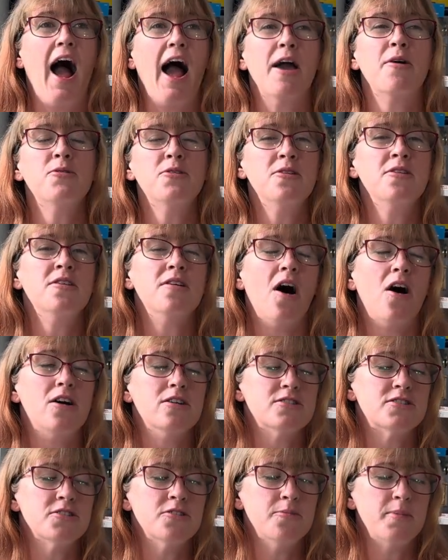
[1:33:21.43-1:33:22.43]
will
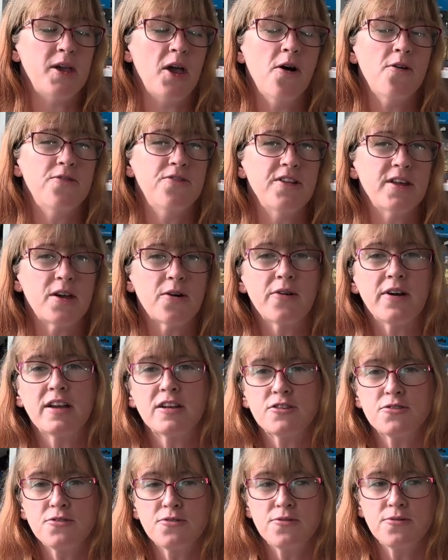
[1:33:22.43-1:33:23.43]
also be hopefully going
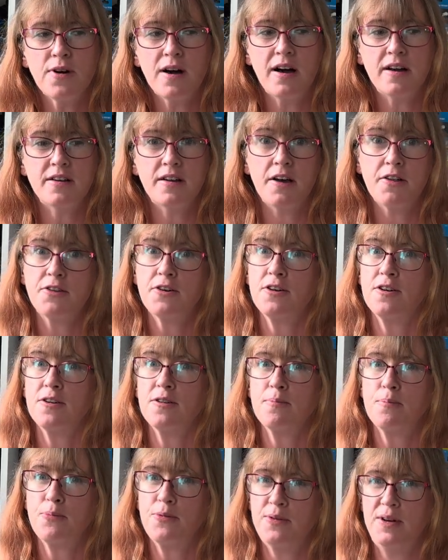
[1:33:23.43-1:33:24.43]
to
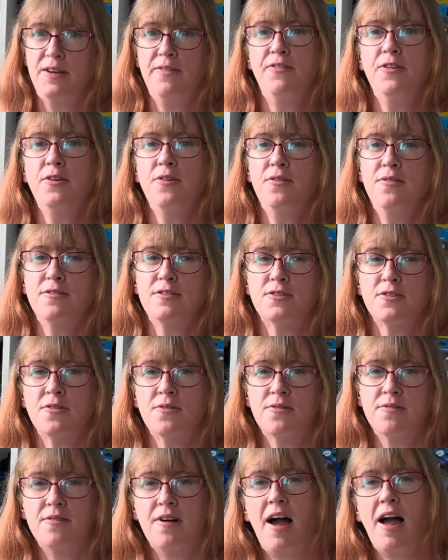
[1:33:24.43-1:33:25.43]
another preview,
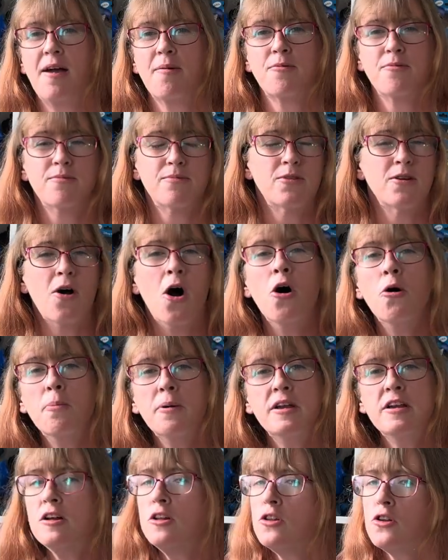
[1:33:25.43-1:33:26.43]
so I'm
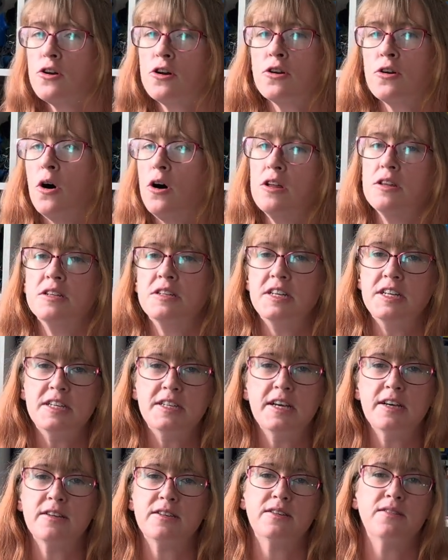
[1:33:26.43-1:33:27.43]
hoping to learn all the
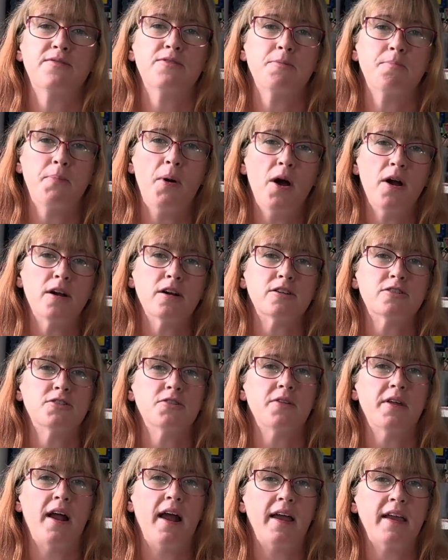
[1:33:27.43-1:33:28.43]
details of the park so
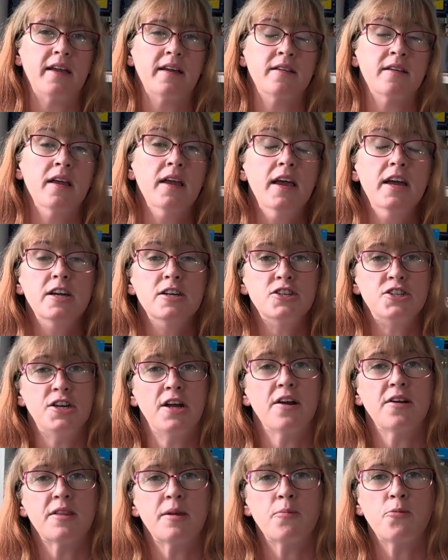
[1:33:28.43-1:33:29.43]
that I can
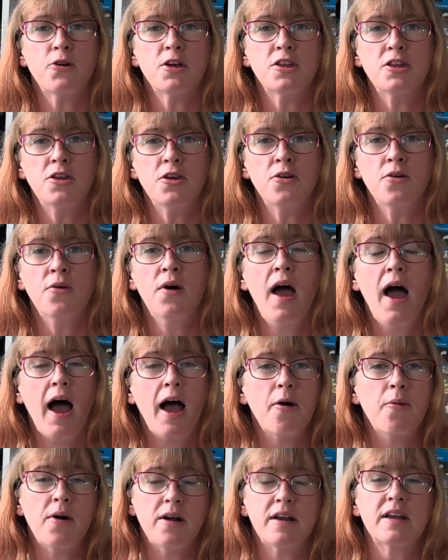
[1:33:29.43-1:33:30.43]
share them with you.
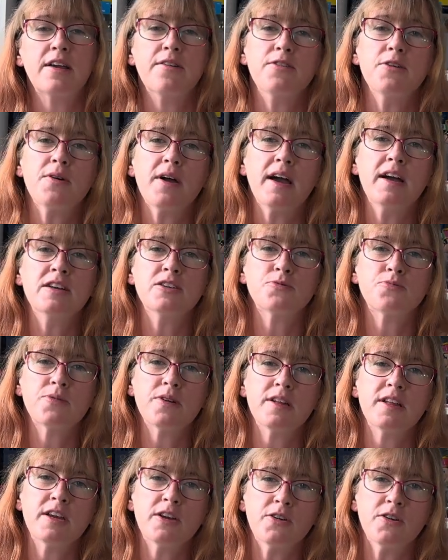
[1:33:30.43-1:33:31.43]
I want to give you guys
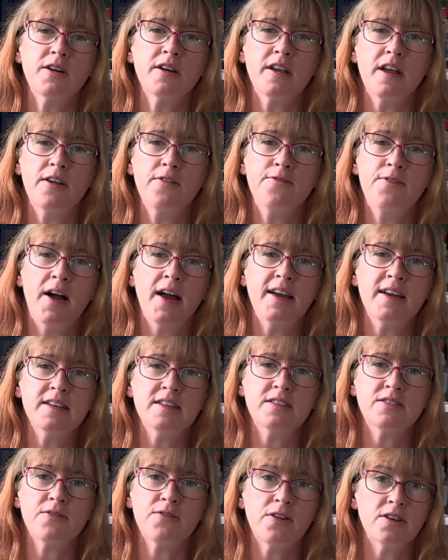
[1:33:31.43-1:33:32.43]
really good
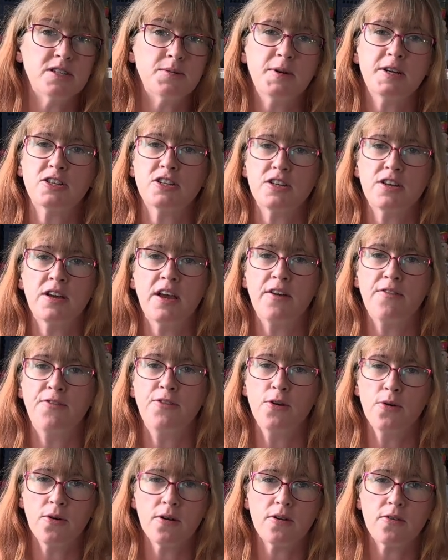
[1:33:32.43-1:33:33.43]
advice, especially if
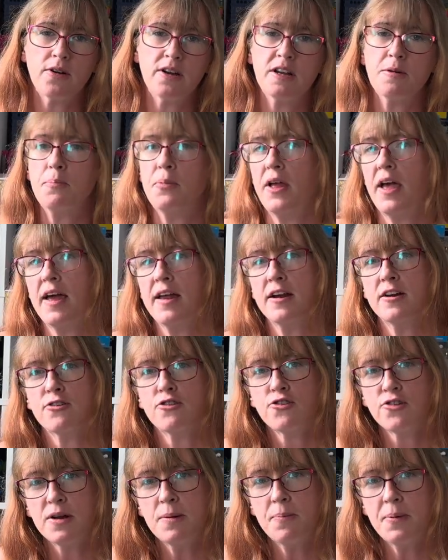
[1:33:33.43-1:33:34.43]
you're going to plan a
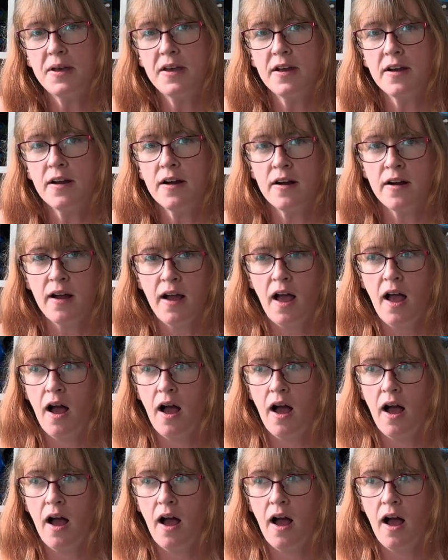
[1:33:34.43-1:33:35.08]
trip here.